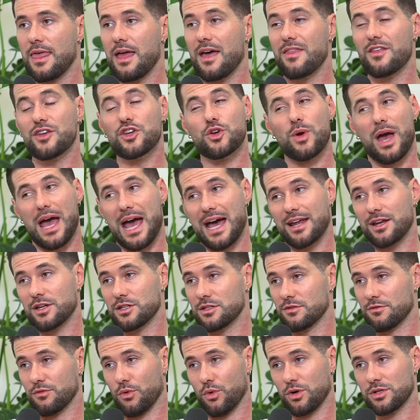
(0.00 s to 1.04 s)
And then you yeah, add a
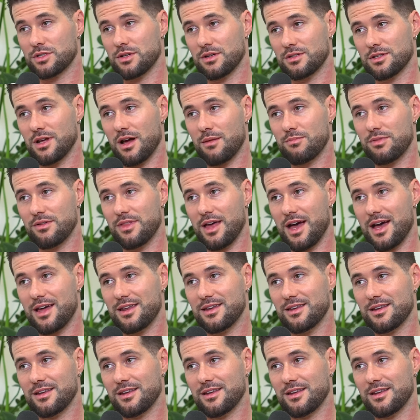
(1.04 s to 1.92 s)
divorce on top of that.